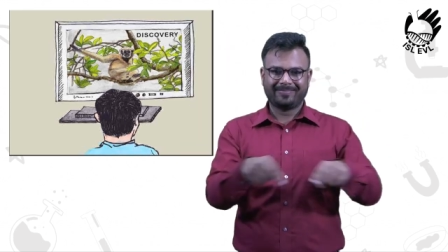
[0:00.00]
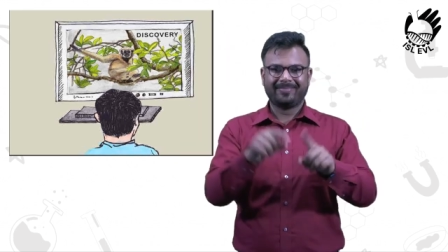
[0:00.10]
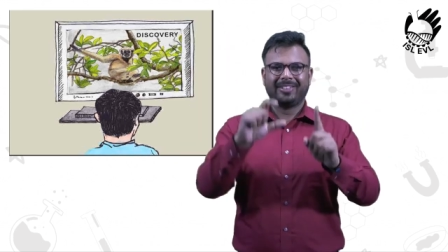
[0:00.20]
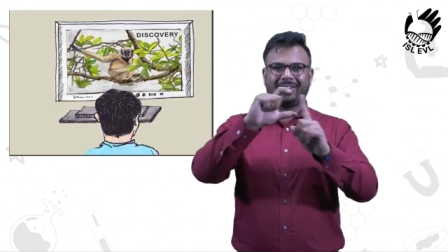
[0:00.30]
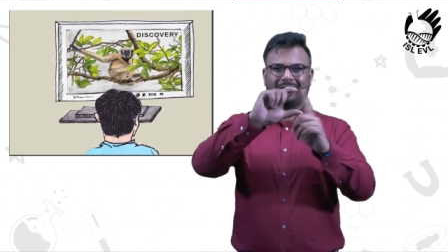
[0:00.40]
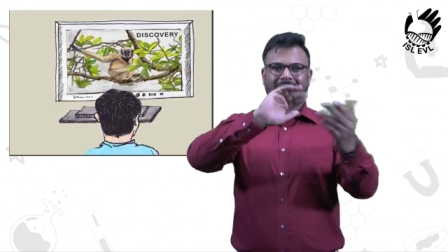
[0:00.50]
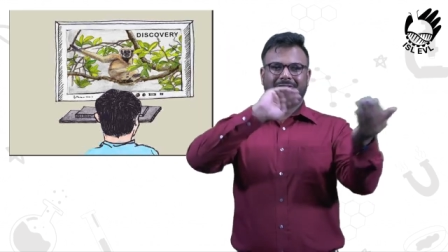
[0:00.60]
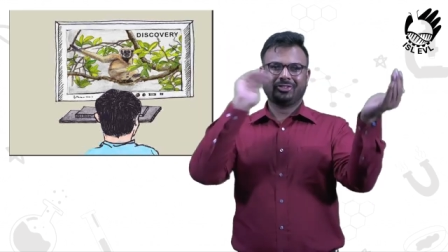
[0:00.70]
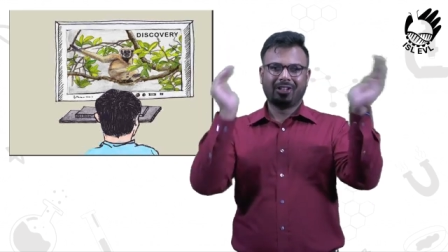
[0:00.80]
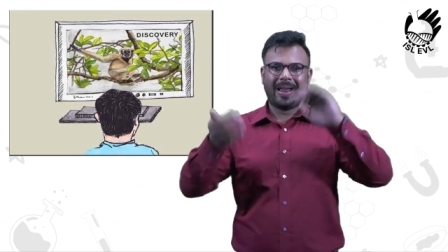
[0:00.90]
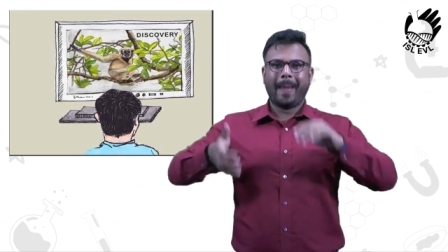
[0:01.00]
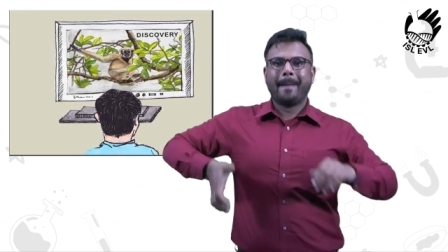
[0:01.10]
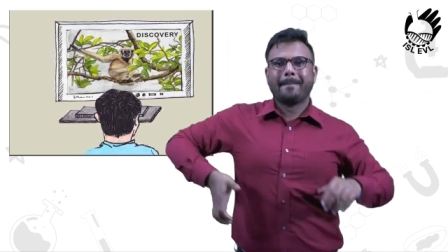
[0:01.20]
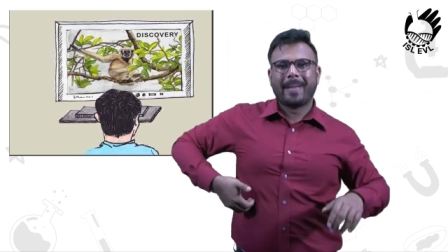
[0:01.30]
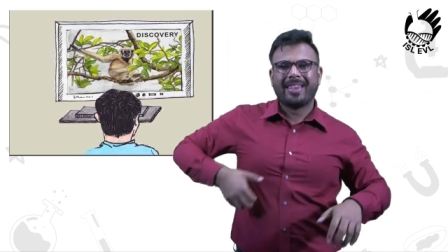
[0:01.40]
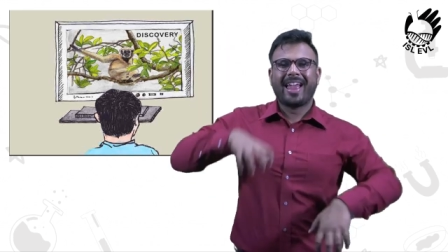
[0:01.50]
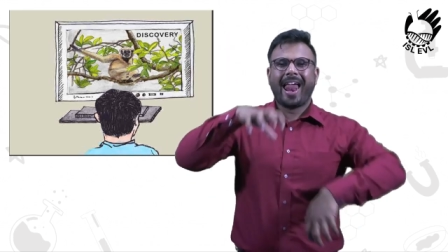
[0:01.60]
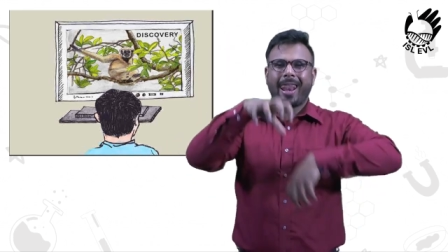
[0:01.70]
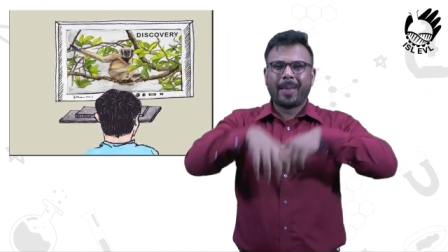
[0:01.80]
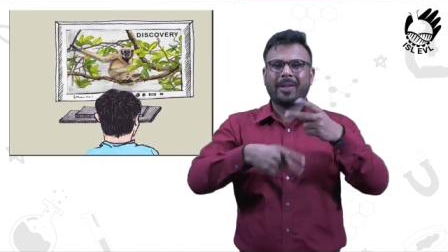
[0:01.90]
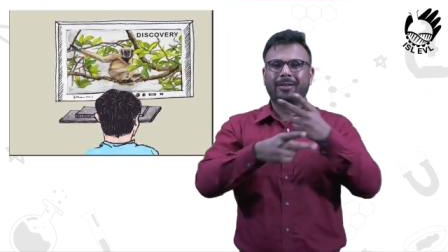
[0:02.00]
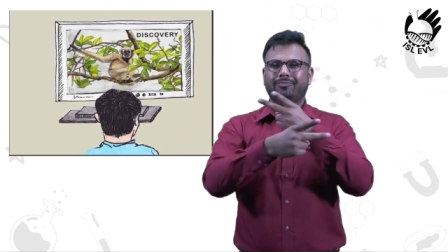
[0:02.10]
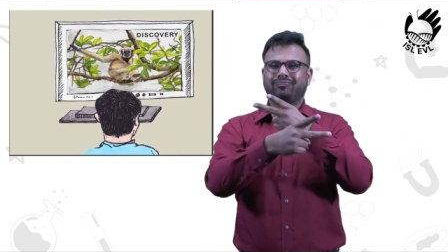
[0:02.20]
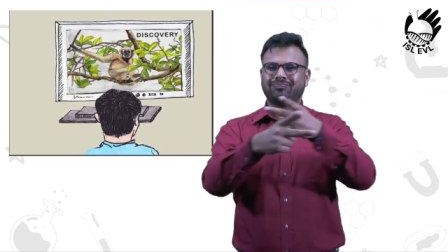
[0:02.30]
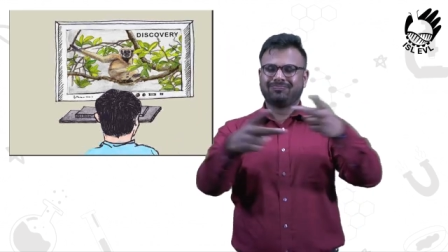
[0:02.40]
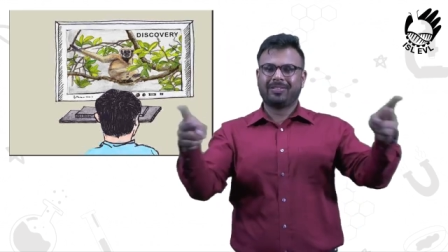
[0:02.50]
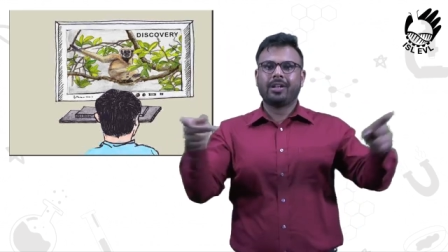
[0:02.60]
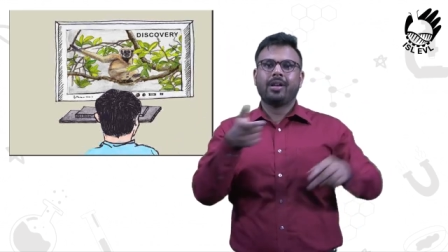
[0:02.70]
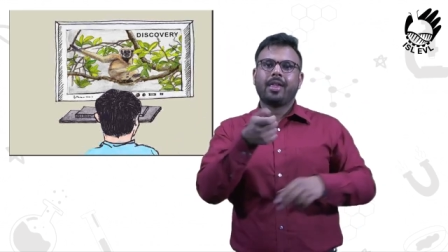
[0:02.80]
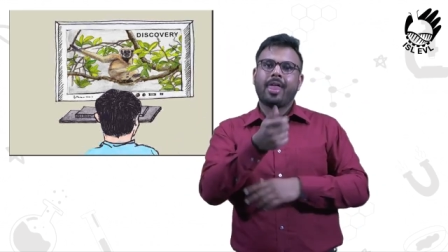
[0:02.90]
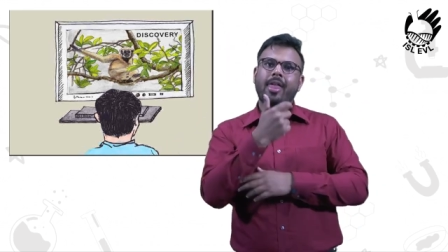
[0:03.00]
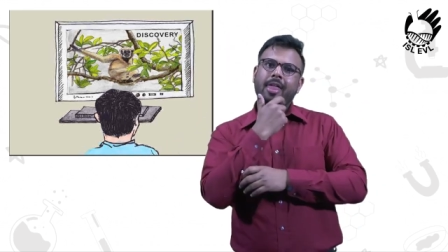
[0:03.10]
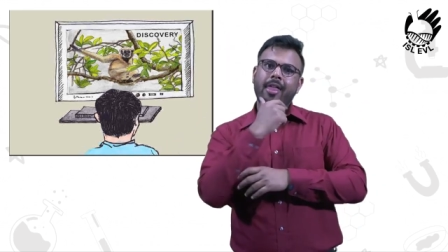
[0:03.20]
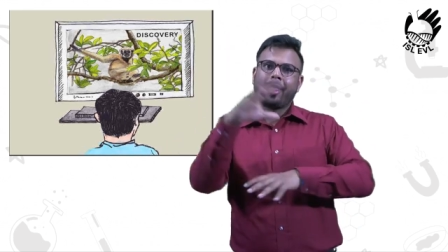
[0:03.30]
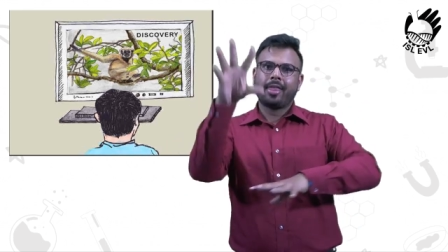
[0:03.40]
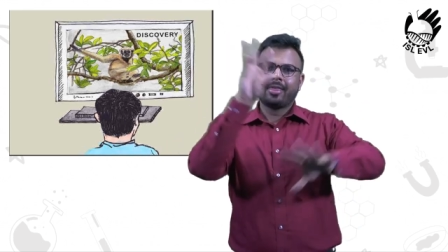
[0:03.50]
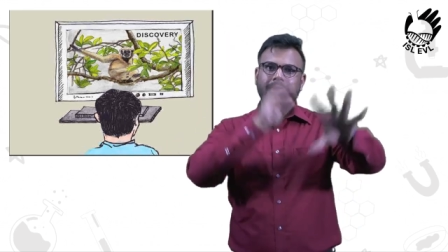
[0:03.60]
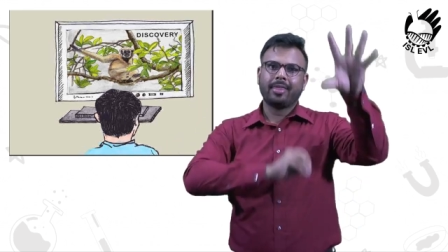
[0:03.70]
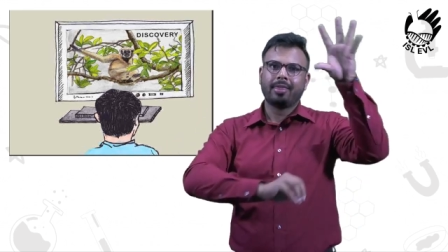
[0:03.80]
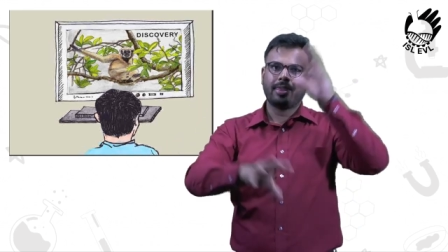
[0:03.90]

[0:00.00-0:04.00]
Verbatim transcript: Growing up, Mihir was also a fan of science and